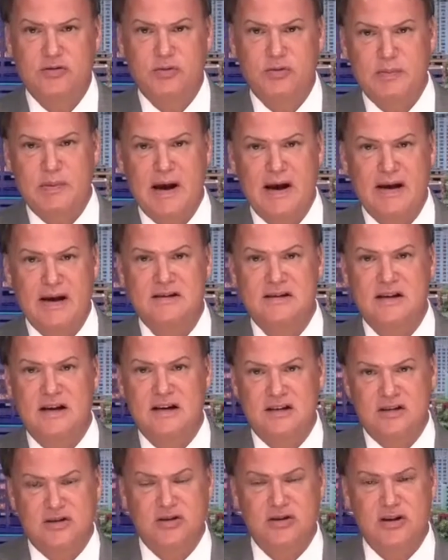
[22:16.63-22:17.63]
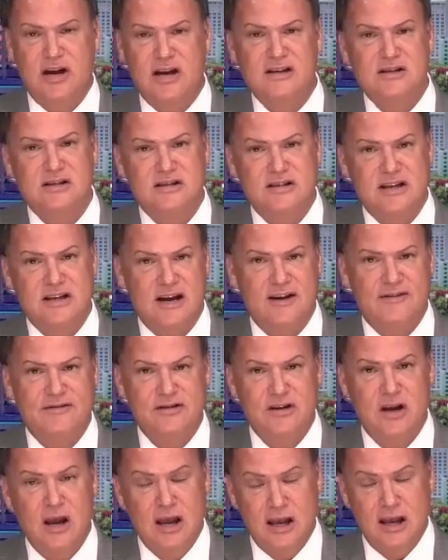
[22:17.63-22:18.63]
We passed that in
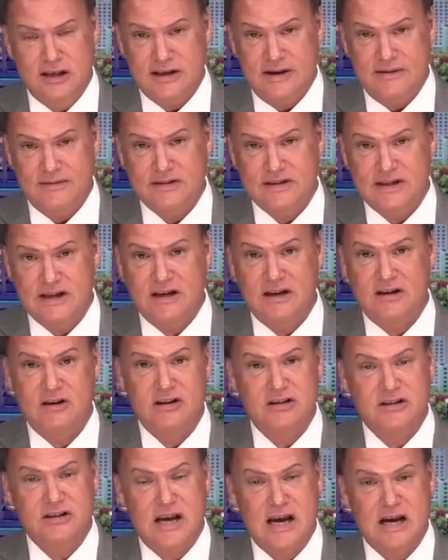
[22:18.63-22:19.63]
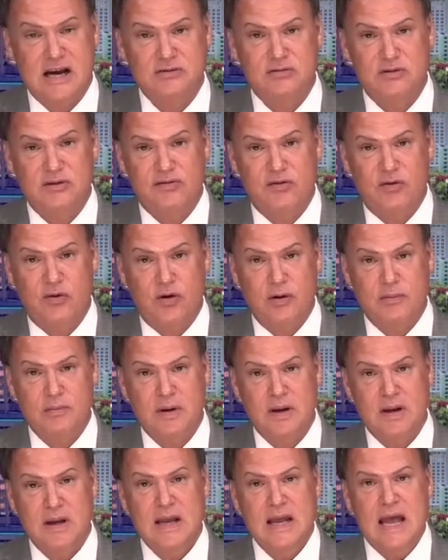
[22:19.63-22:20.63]
2017 under the tax reform.
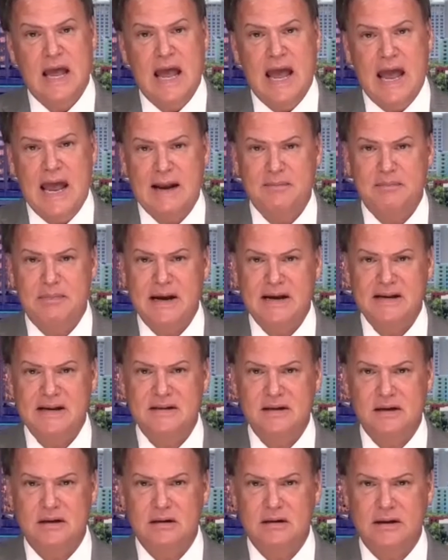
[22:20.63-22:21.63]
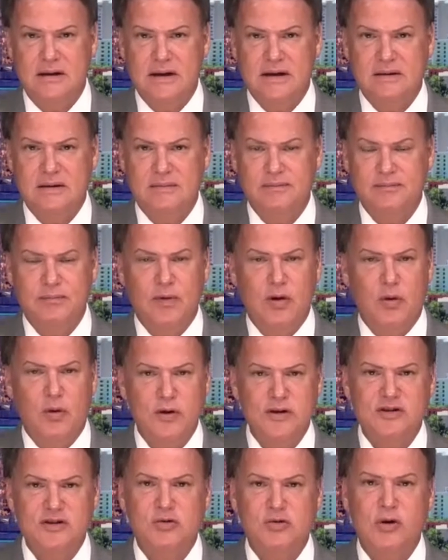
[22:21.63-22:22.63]
And basically,
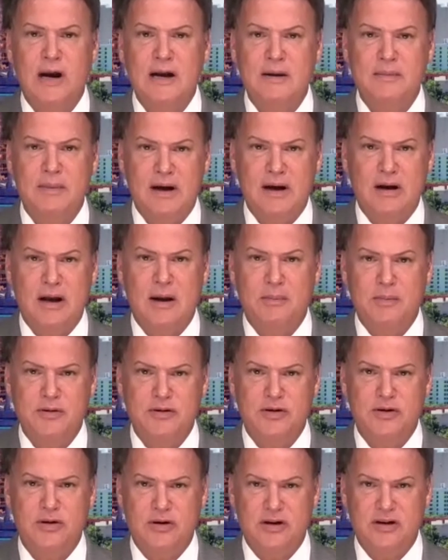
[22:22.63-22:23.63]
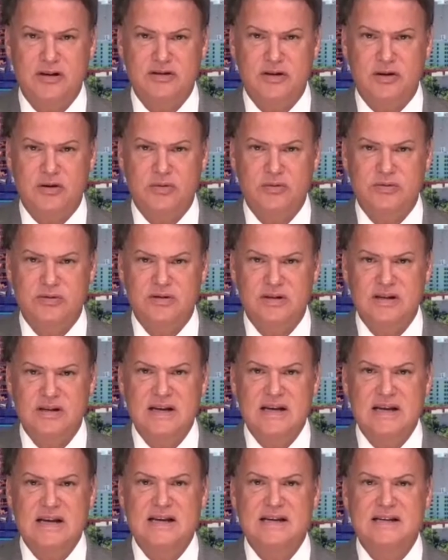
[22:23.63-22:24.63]
what's great about opportunity zones
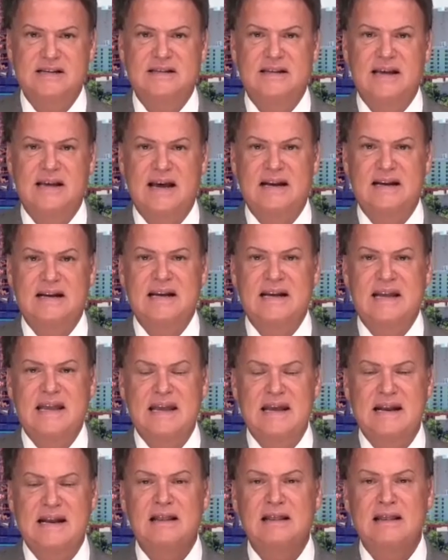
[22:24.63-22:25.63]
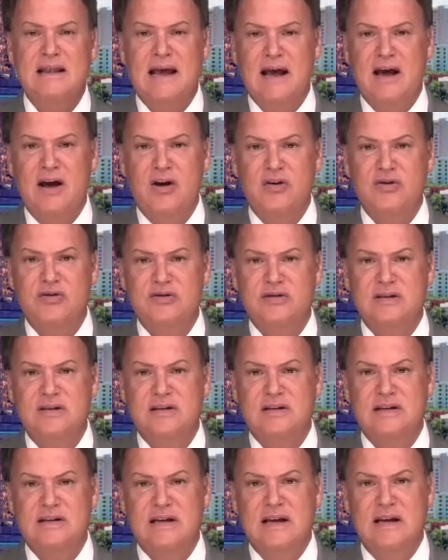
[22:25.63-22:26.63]
is that it allows
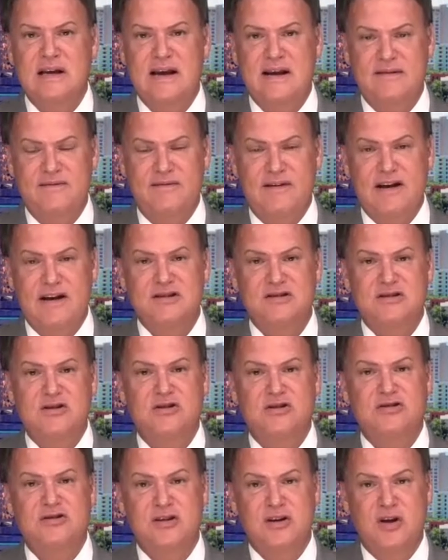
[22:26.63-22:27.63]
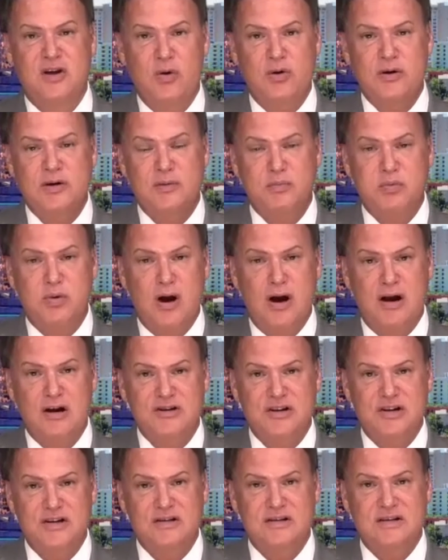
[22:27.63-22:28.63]
investors to go into
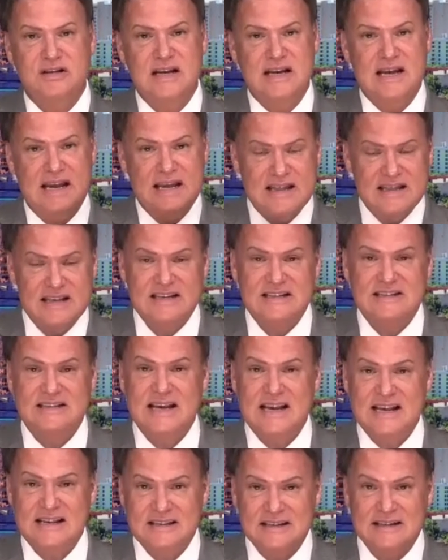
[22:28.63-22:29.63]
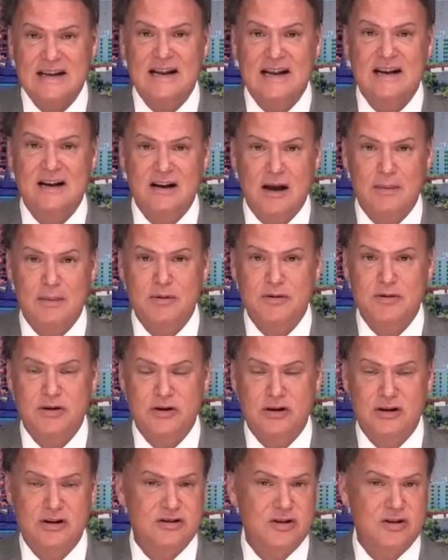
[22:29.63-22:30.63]
projects in these designated
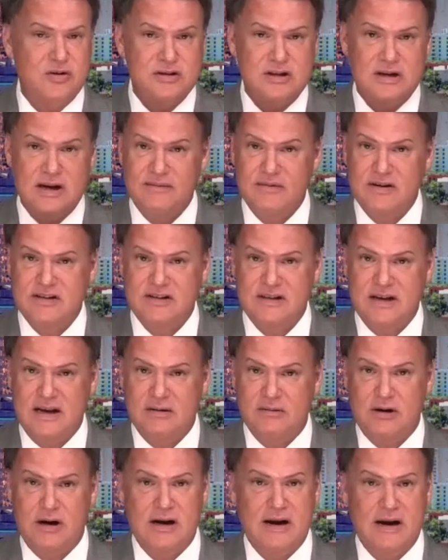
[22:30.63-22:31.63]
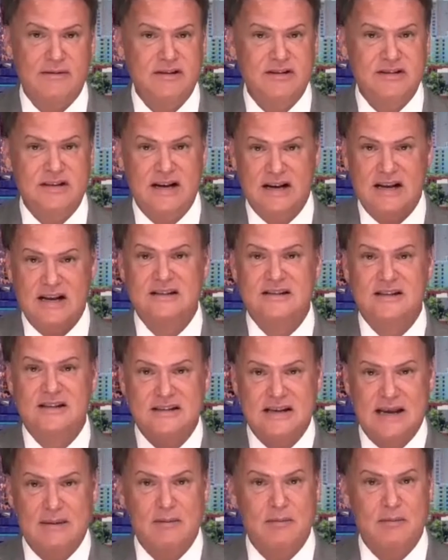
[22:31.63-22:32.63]
opportunity zones in every state, right? Every state has the
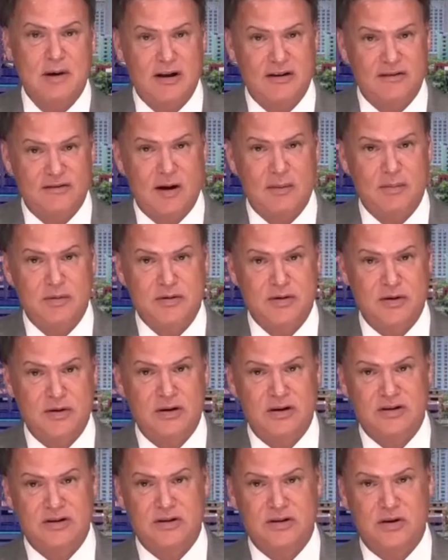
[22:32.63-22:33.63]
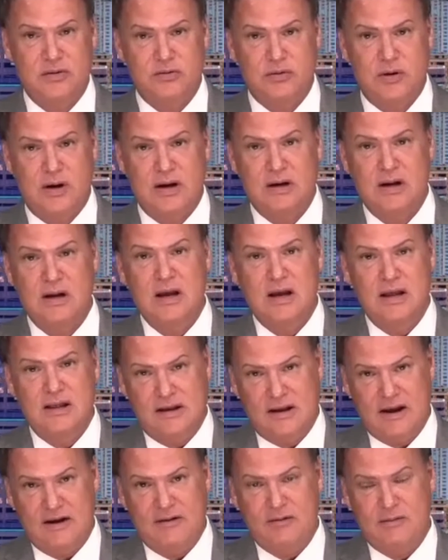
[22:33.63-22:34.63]
same amount of opportunity zones, right? The
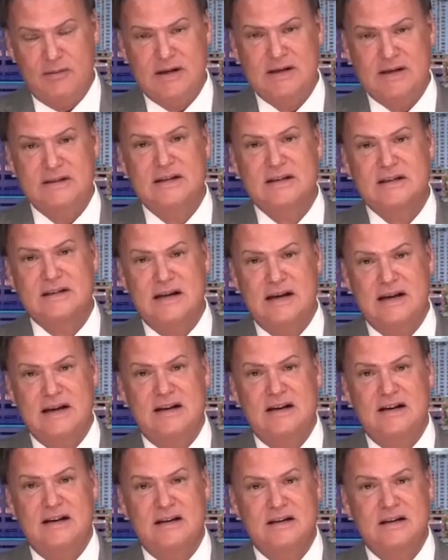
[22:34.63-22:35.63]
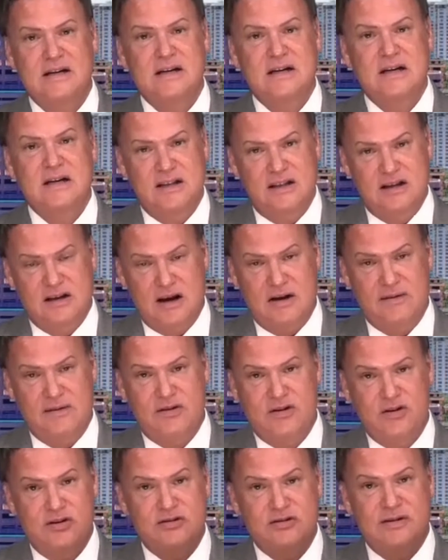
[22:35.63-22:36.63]
government dictated, and the
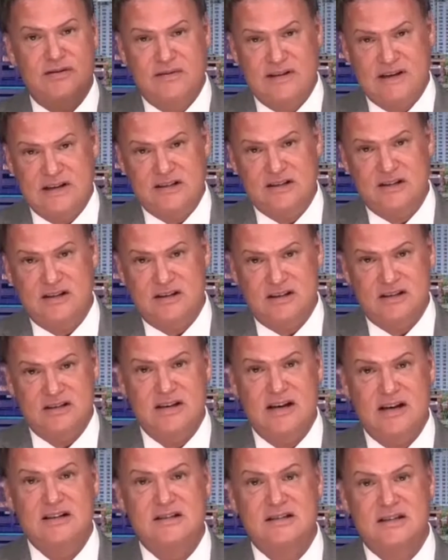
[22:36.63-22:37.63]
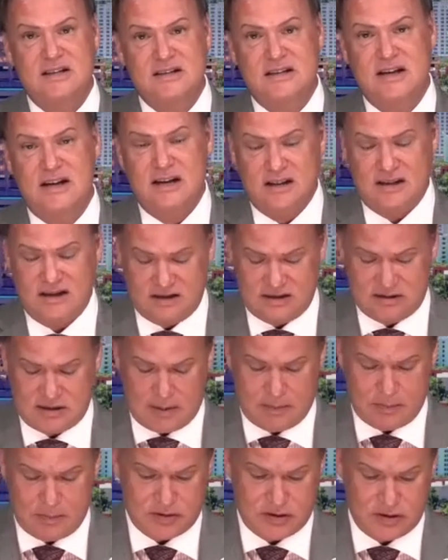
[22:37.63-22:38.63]
governors of each of the states dictated these
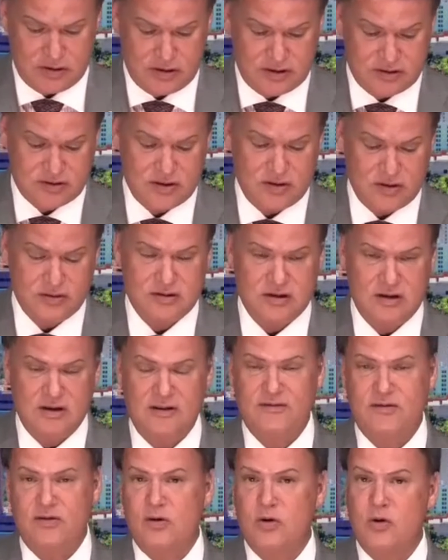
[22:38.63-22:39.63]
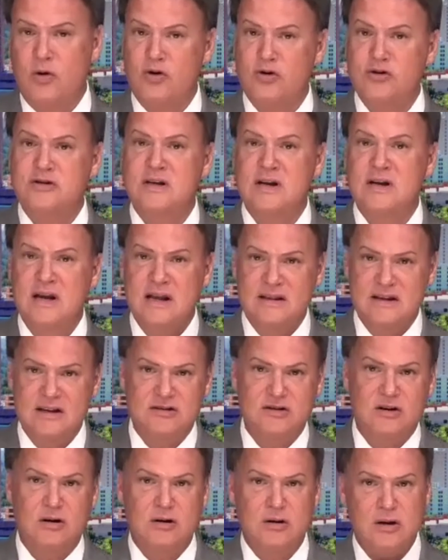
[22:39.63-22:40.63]
opportunity zones. And of course, these
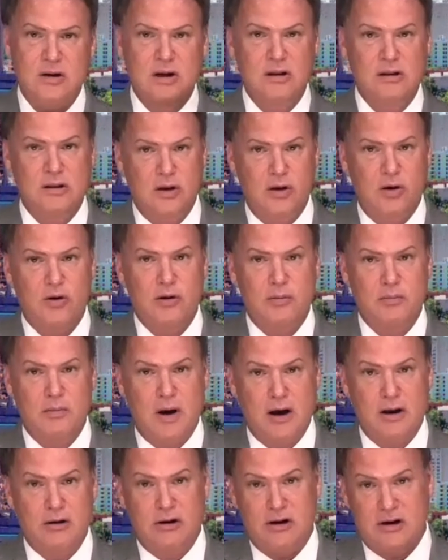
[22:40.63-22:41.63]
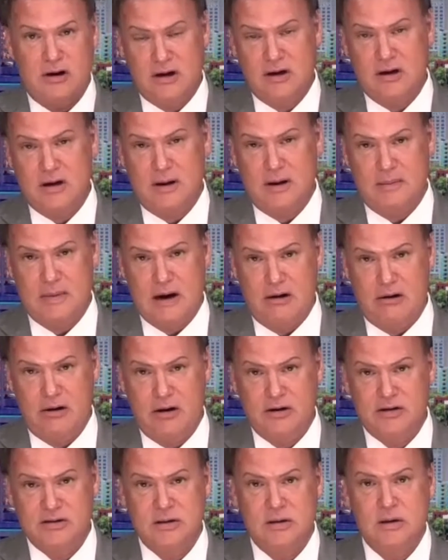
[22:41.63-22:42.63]
are low to moderate income
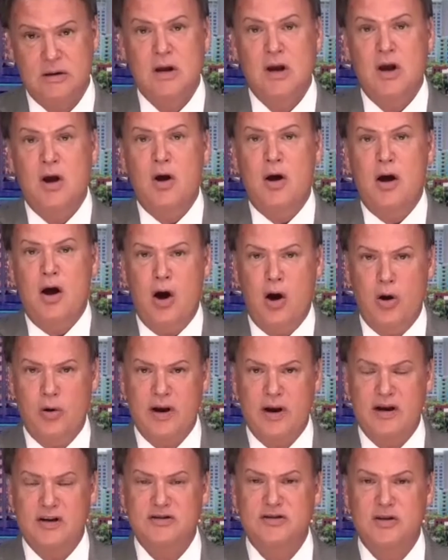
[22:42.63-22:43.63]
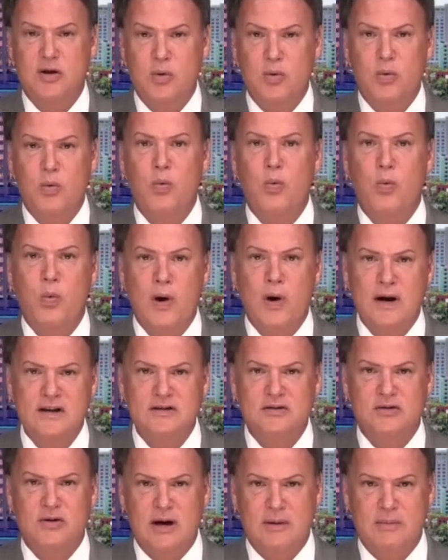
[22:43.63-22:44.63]
areas. Okay, so what is
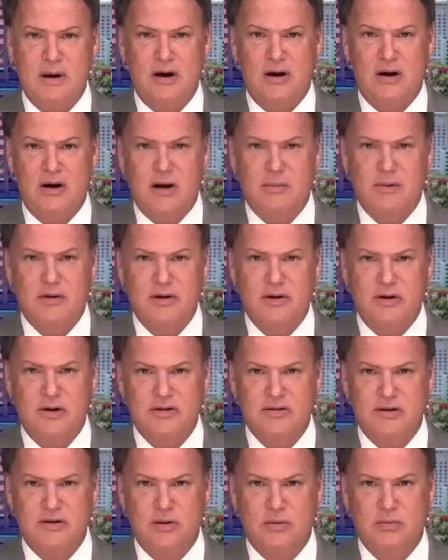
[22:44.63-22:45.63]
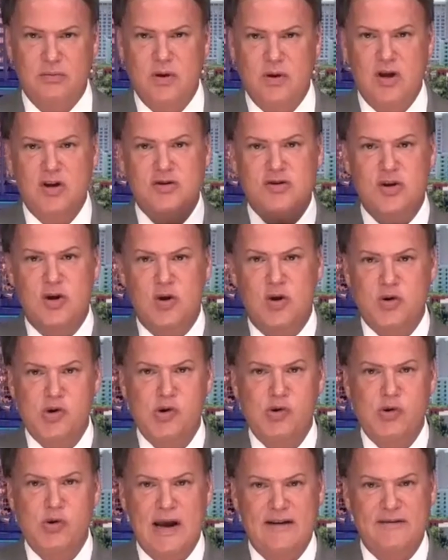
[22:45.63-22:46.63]
great about an opportunity zone? So
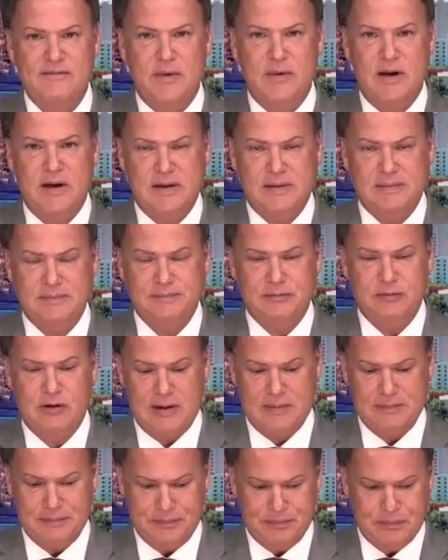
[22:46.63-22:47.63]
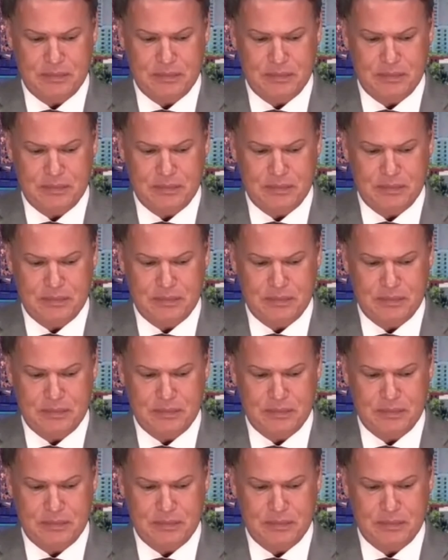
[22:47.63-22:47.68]
you have money, right?